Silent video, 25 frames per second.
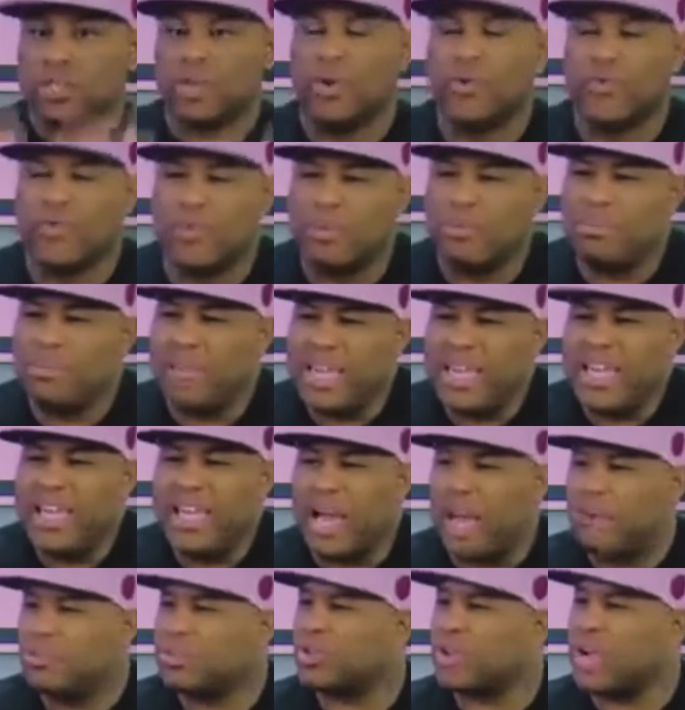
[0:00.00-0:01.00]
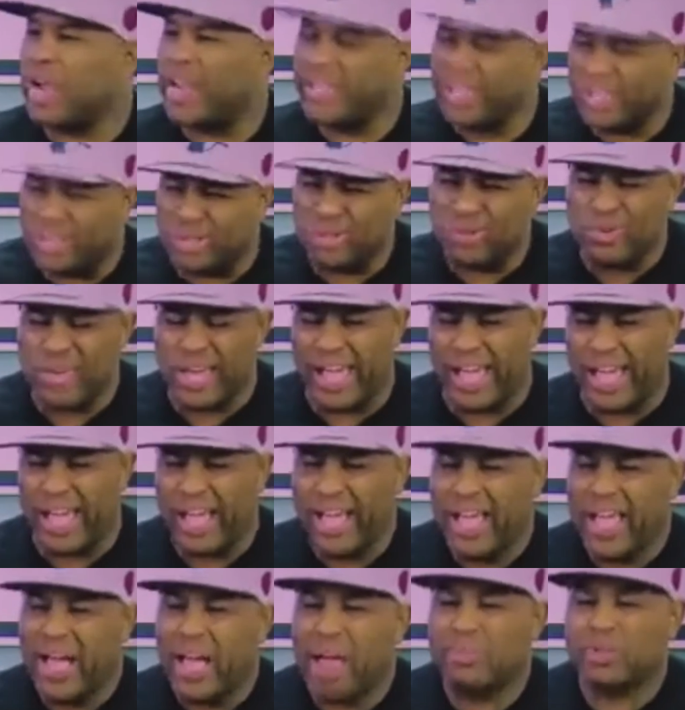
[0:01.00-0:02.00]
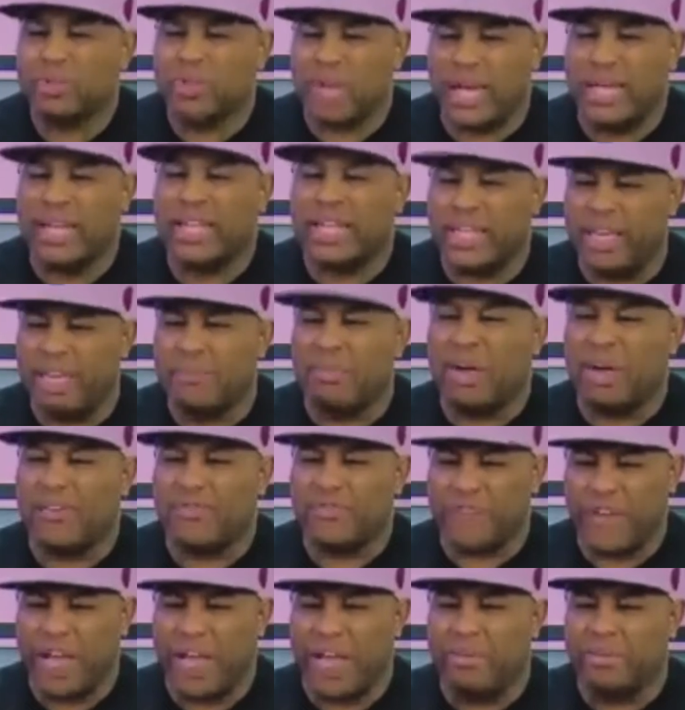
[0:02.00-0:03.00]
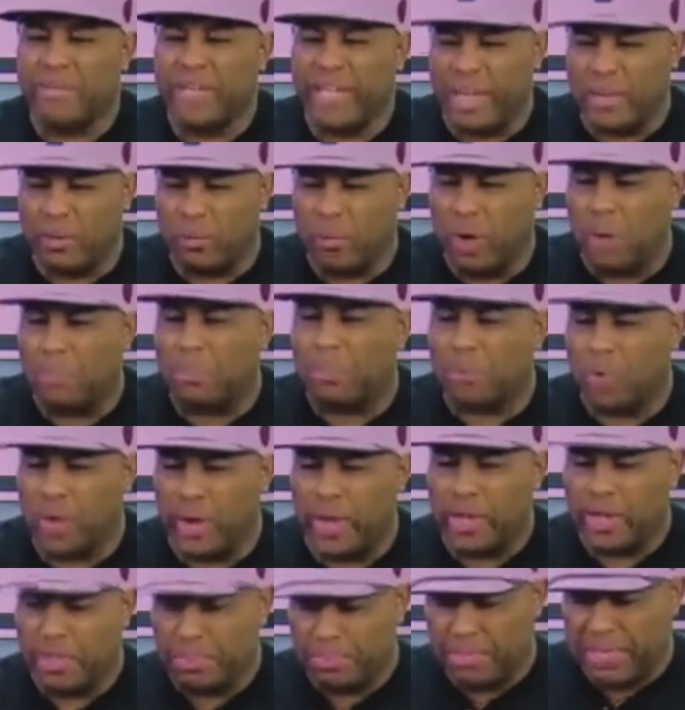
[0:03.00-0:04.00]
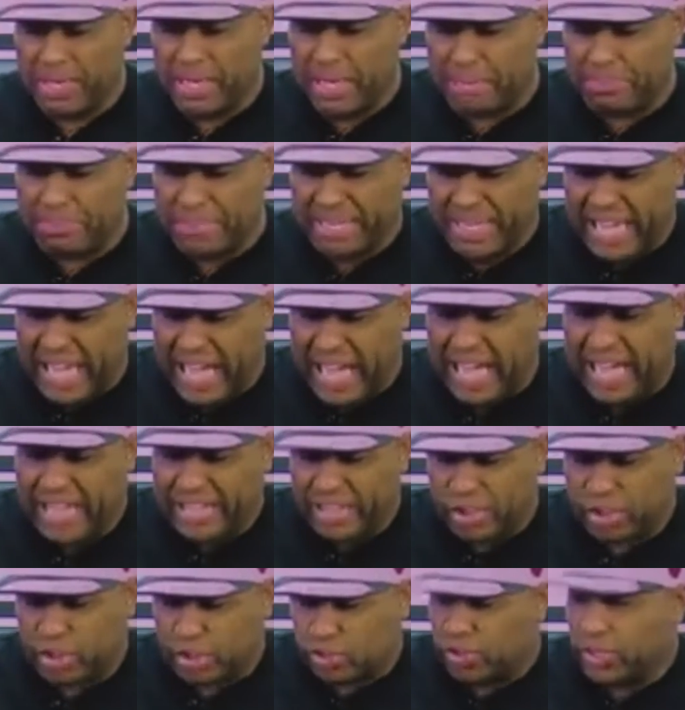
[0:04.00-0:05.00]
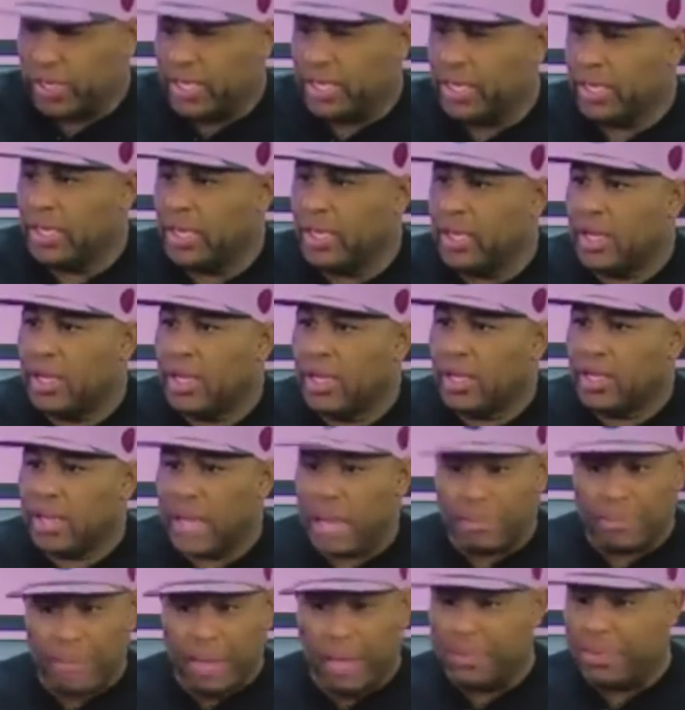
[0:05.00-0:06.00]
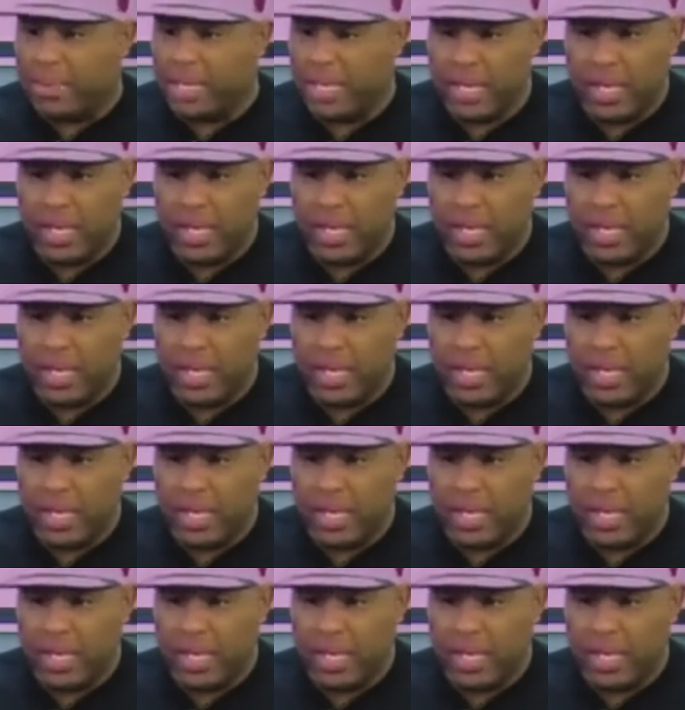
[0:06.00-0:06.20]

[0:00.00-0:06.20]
So for me, I'm trying to do that. I'm trying to get my family at one point beyond the tree. Maybe